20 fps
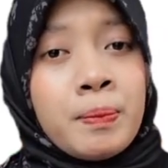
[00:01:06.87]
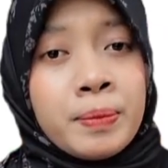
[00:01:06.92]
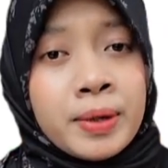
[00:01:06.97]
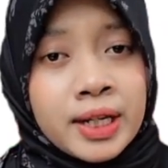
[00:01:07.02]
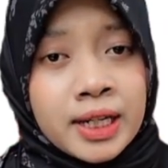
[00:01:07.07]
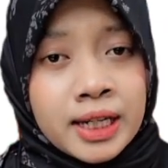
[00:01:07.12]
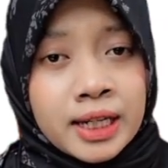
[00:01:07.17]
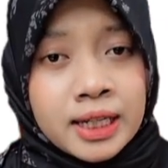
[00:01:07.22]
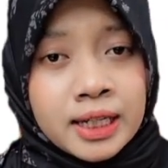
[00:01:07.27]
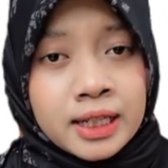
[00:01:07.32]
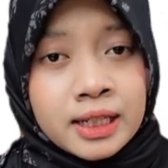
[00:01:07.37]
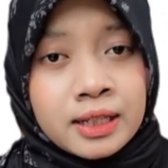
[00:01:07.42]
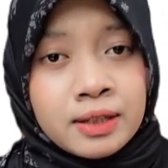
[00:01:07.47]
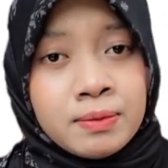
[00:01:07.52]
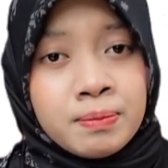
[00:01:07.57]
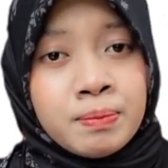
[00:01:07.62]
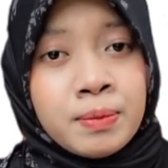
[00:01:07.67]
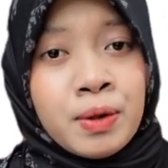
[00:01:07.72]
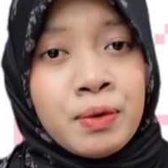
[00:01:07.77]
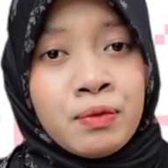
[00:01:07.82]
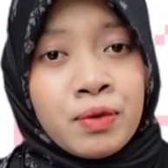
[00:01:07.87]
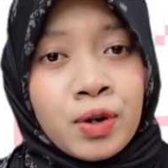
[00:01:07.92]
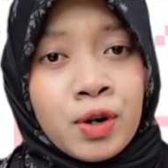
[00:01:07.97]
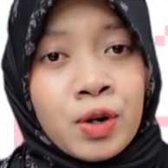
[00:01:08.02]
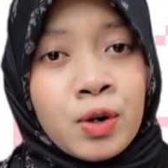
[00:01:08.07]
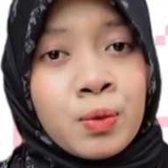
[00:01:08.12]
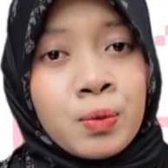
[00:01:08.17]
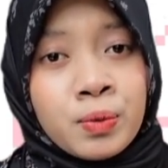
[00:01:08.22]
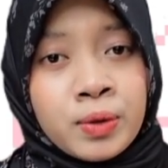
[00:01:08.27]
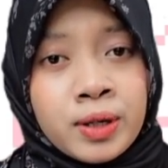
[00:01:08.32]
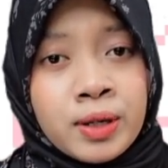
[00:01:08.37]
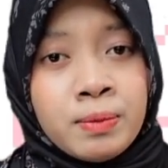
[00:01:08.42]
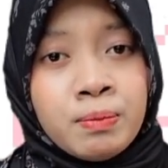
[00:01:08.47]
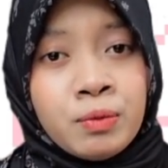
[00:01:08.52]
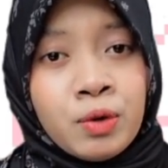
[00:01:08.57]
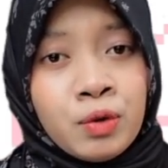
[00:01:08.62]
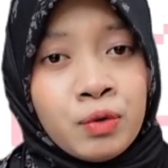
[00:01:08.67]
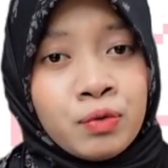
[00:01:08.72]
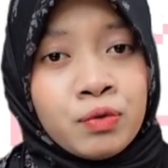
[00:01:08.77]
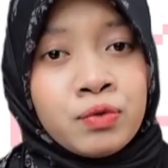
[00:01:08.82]
opinion before we
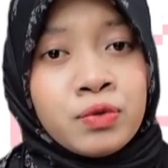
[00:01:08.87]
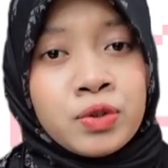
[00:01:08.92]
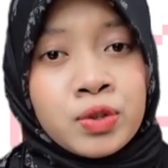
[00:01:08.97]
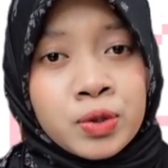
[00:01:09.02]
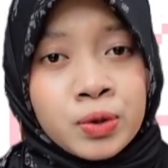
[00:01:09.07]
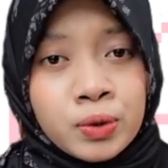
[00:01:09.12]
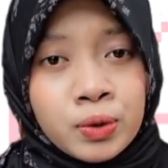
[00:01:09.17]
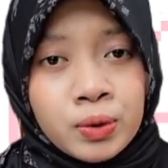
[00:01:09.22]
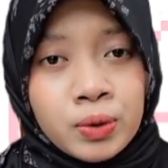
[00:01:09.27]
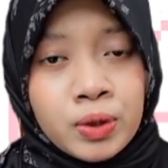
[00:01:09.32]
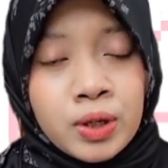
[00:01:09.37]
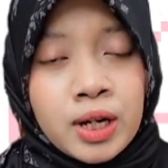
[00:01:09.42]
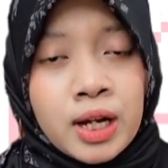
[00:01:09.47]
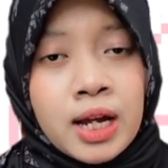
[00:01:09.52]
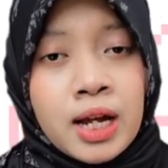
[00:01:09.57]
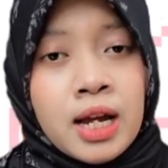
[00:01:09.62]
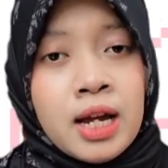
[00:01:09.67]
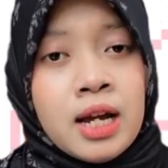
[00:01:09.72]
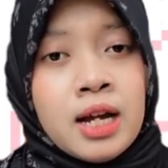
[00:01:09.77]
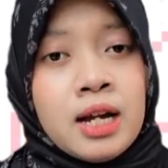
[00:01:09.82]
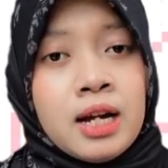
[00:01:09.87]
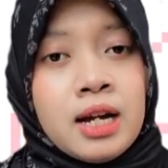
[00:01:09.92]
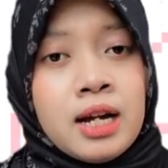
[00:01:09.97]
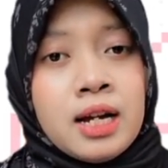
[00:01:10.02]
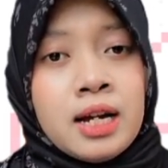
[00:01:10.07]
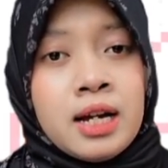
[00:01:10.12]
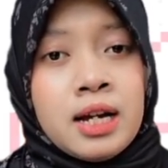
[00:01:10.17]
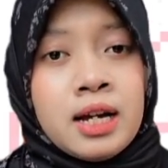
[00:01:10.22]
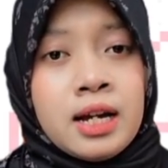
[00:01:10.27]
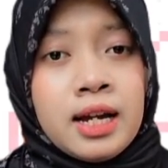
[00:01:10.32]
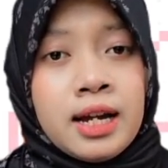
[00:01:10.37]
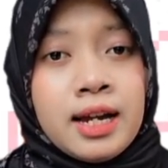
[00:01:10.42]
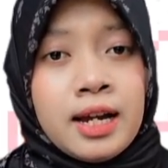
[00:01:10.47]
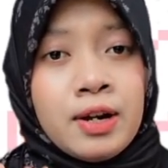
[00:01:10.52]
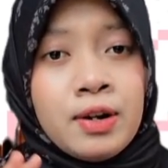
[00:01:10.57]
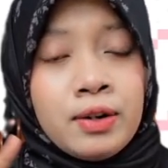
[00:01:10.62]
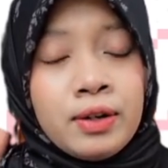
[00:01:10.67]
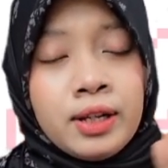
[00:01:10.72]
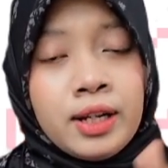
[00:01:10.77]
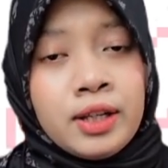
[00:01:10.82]
move to
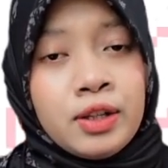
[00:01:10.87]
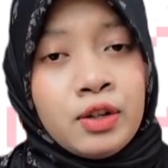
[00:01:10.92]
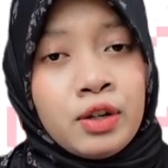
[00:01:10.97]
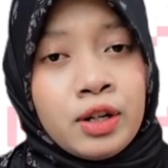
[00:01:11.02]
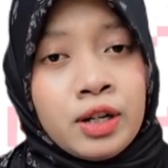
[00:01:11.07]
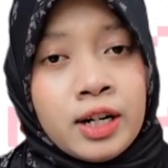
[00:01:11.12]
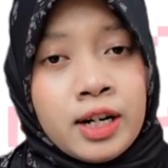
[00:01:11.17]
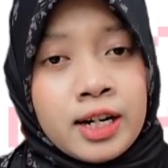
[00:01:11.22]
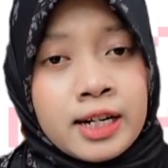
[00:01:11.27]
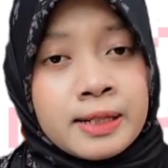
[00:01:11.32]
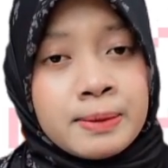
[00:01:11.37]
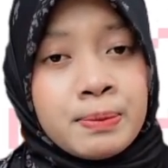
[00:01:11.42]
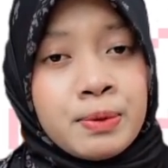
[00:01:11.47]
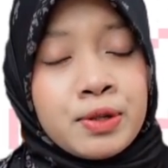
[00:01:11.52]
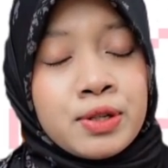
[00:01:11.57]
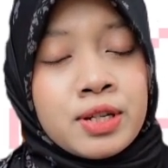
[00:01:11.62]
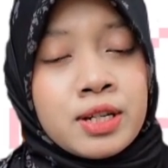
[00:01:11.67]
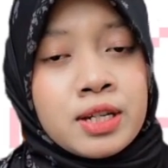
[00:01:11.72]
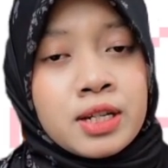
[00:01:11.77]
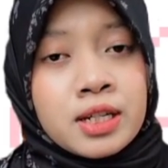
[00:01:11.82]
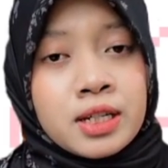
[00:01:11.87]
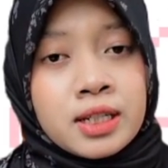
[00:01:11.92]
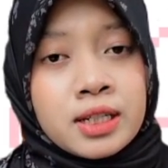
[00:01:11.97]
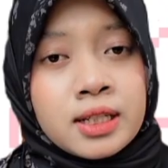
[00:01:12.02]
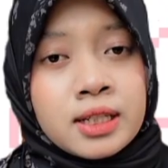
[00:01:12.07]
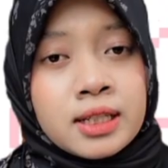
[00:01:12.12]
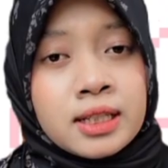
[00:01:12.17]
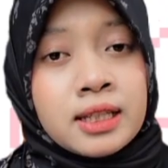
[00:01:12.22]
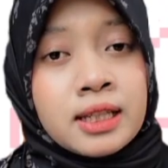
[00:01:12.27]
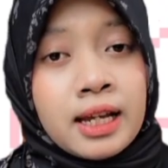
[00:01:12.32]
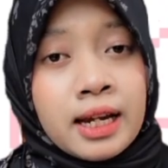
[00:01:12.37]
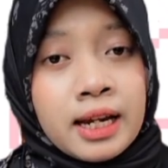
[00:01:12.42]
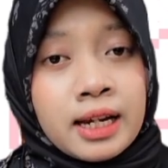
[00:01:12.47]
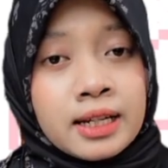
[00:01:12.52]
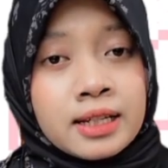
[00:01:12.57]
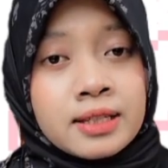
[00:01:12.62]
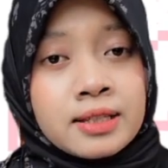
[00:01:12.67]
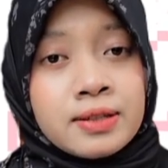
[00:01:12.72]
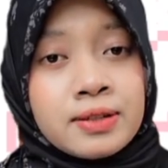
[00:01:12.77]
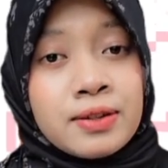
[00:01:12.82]
auditory exposition
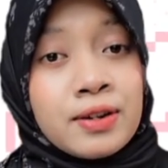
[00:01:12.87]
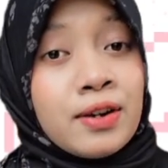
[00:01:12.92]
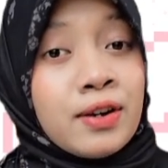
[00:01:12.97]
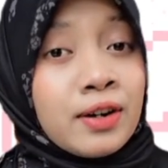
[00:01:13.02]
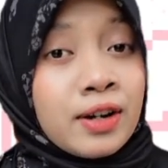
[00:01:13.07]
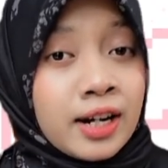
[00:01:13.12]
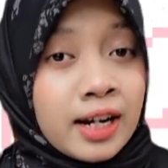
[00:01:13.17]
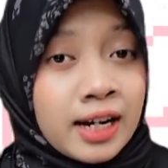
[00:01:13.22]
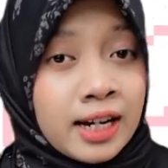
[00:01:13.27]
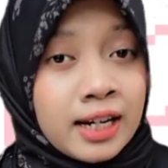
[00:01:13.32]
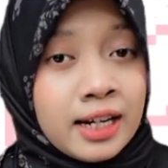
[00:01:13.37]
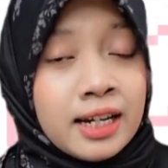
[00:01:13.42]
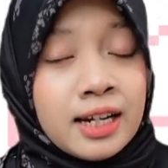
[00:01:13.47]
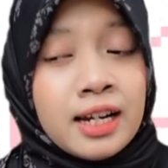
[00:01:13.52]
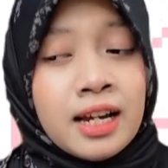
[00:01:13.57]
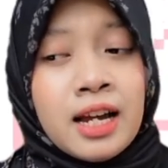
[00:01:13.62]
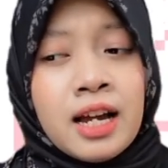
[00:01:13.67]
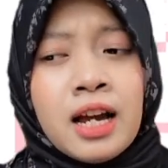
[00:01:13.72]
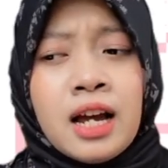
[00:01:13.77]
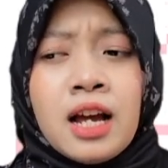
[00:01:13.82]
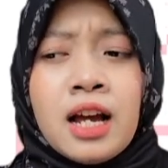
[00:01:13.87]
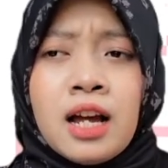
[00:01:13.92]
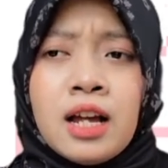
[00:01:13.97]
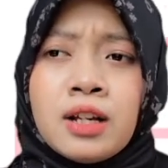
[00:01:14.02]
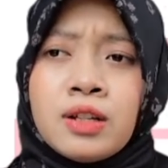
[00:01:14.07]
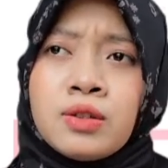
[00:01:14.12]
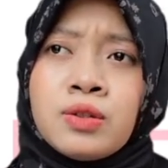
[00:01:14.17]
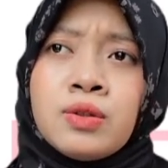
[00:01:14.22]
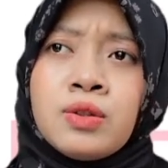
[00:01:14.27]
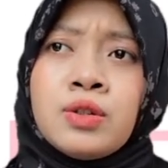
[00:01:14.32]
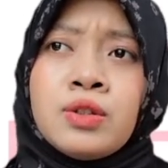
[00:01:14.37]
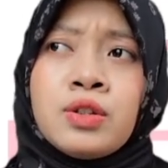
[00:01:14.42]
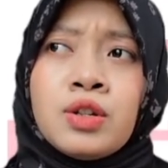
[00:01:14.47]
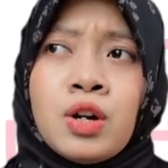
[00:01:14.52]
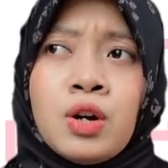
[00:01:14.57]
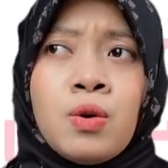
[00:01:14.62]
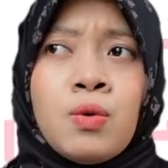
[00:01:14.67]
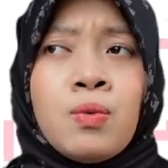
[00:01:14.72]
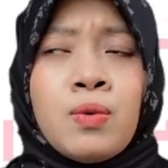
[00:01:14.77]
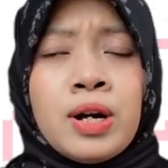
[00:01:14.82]
task. Okay, do you
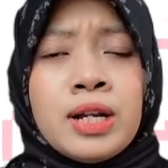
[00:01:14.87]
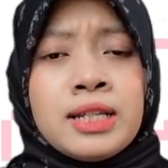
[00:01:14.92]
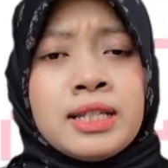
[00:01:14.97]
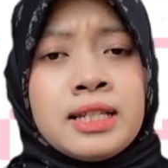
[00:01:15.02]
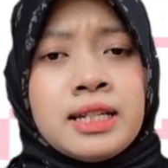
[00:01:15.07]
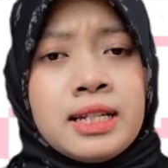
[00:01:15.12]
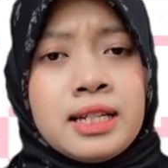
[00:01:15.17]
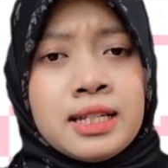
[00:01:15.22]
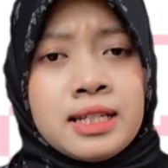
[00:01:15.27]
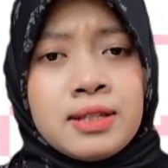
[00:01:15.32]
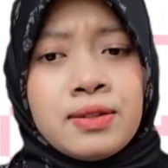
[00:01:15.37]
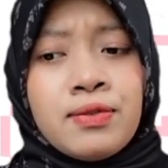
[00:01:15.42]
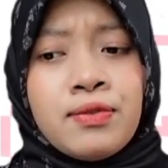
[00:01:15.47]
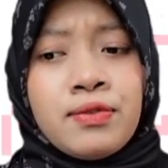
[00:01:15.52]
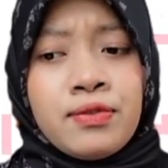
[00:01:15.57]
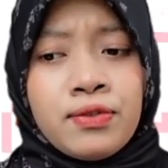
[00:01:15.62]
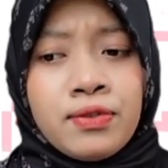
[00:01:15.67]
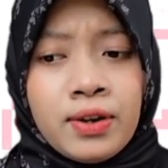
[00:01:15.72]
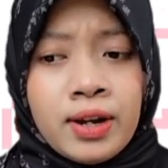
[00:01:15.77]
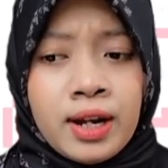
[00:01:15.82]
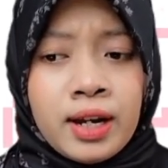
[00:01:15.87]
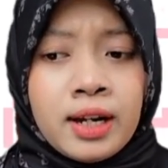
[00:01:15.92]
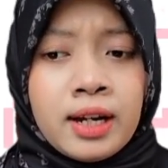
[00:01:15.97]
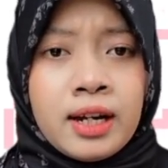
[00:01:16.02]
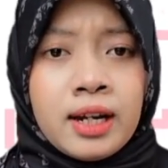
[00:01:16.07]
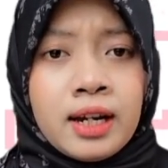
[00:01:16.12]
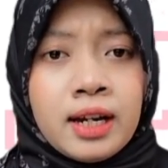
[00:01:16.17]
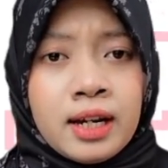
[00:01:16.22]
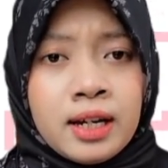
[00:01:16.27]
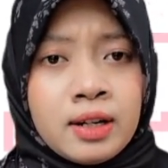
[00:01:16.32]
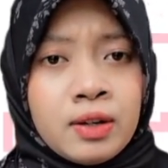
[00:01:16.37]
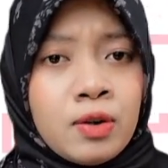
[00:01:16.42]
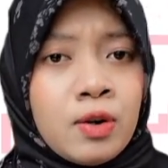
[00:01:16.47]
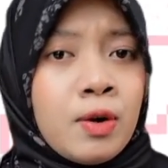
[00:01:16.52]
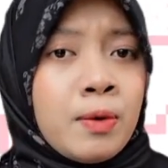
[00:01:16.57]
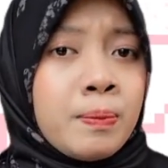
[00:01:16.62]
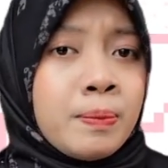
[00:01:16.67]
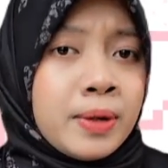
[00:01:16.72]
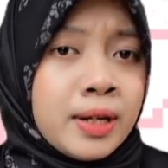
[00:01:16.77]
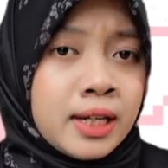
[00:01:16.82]
know what is fact and
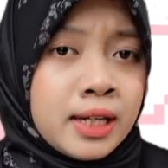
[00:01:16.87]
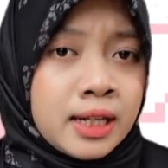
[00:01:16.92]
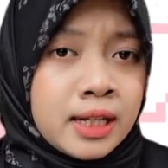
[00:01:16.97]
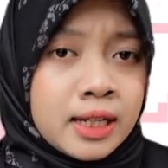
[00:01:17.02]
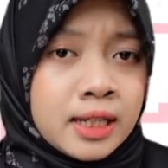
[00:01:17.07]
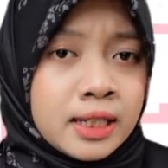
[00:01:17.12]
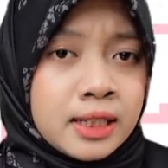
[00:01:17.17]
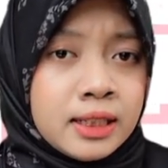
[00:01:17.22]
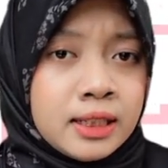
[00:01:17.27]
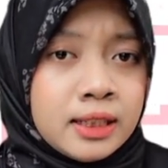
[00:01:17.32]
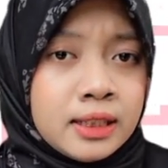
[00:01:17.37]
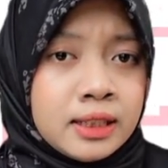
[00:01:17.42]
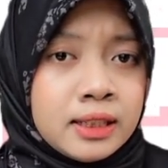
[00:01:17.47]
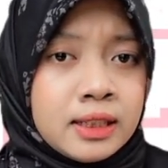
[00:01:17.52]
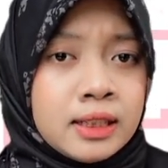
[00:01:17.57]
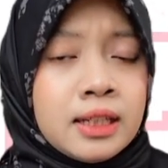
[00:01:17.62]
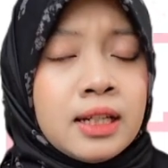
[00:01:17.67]
opinion?